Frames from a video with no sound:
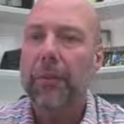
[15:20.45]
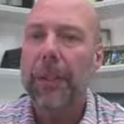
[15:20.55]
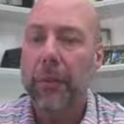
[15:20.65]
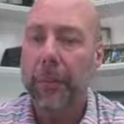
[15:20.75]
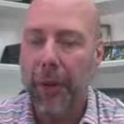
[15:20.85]

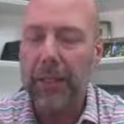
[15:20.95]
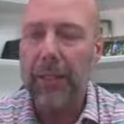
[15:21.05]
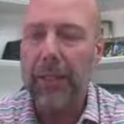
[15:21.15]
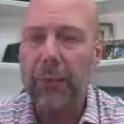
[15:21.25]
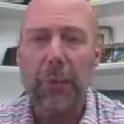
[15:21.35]
in the
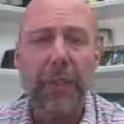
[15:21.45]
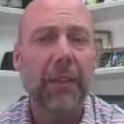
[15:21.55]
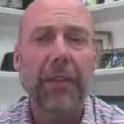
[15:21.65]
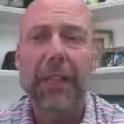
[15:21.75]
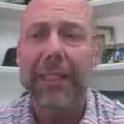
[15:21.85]
process, we'll
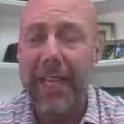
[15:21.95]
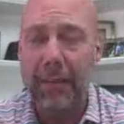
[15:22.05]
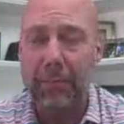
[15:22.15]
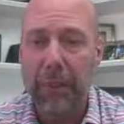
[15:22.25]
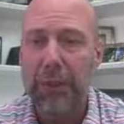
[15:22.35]
give you an
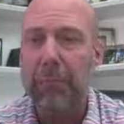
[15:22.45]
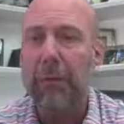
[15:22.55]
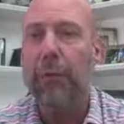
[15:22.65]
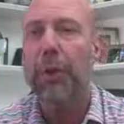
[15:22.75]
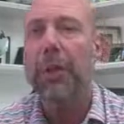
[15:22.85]
exact budget
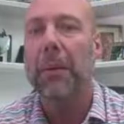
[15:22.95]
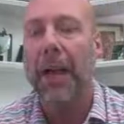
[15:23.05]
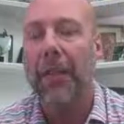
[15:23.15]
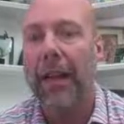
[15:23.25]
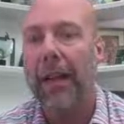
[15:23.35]
before you
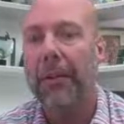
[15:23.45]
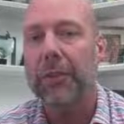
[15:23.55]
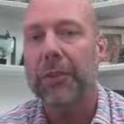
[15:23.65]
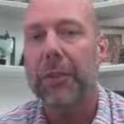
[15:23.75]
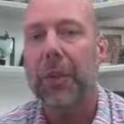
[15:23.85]
buy the
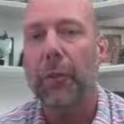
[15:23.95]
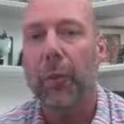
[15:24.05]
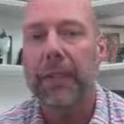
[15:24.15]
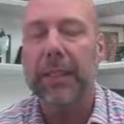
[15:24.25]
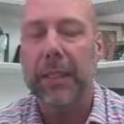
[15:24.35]
house of
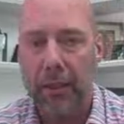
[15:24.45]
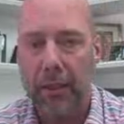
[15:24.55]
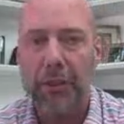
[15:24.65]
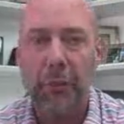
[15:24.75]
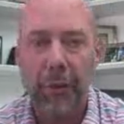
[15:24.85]
what it's going to
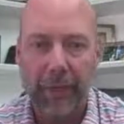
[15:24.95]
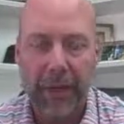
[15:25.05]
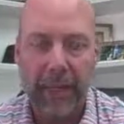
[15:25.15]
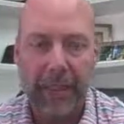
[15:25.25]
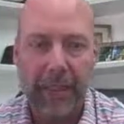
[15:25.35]
cost to
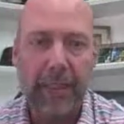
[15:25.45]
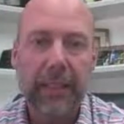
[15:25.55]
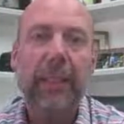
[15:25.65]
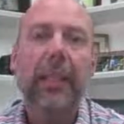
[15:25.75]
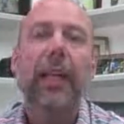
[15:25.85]
renovate it.
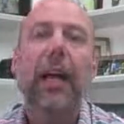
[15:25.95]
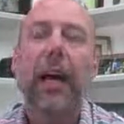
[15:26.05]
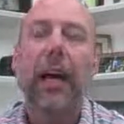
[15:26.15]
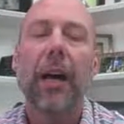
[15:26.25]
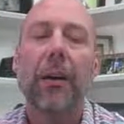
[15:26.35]

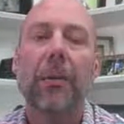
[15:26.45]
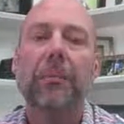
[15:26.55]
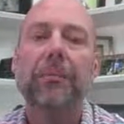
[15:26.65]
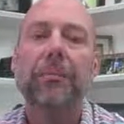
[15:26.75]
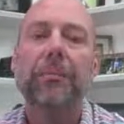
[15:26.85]

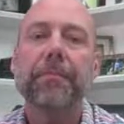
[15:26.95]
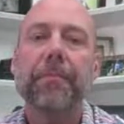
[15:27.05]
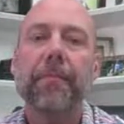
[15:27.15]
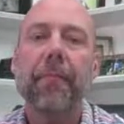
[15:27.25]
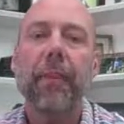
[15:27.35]

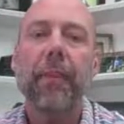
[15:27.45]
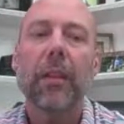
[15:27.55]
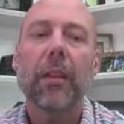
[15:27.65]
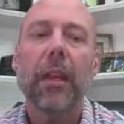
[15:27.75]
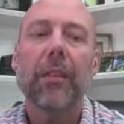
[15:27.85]

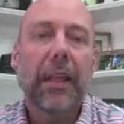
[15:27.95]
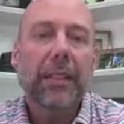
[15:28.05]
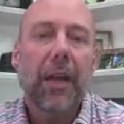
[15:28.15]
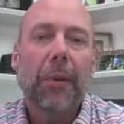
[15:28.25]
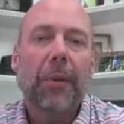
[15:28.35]
And
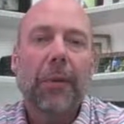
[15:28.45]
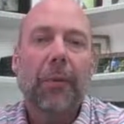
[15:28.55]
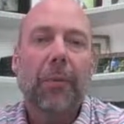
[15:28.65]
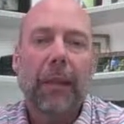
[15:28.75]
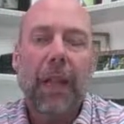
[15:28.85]
that's how we do
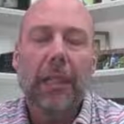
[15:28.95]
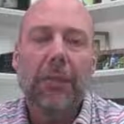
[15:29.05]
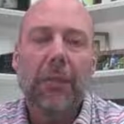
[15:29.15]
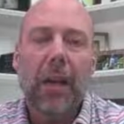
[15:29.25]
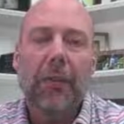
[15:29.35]
it. Make
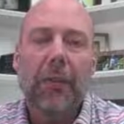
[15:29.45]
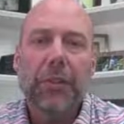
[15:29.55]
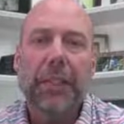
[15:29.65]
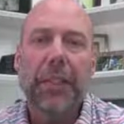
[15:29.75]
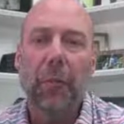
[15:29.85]
lots of
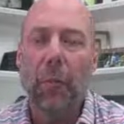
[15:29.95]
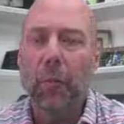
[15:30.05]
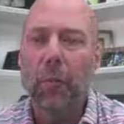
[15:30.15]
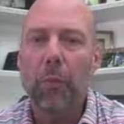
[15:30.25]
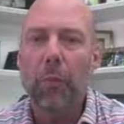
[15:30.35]
offers to get
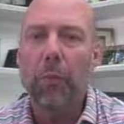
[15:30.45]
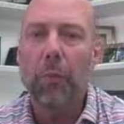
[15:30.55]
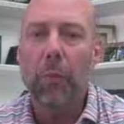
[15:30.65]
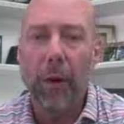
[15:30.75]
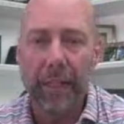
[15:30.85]

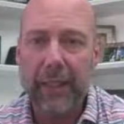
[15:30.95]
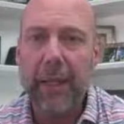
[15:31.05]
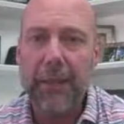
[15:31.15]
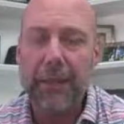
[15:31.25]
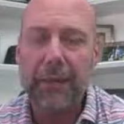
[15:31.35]
one
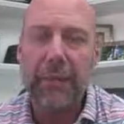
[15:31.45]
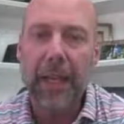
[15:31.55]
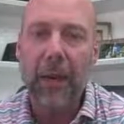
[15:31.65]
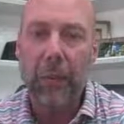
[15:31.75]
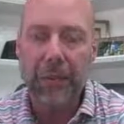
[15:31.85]
accepted.
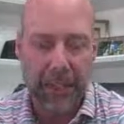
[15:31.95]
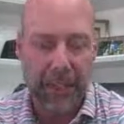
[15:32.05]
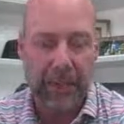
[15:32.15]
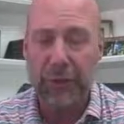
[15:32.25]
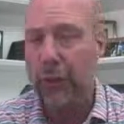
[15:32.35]
Now, I will tell
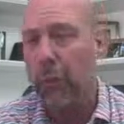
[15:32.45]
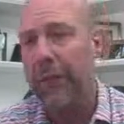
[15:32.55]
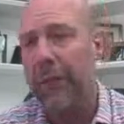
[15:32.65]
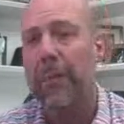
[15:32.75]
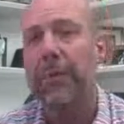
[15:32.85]
you there's a
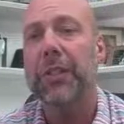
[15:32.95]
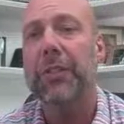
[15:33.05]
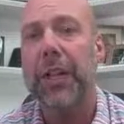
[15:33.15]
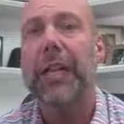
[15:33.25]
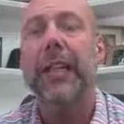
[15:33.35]

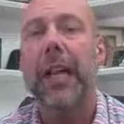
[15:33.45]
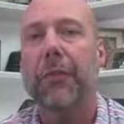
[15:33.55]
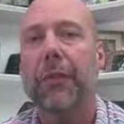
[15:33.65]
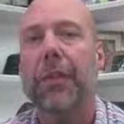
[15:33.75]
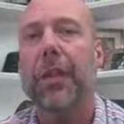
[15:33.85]
25% chance
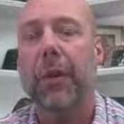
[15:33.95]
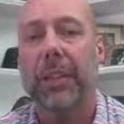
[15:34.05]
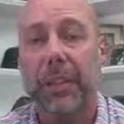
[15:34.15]
after you get one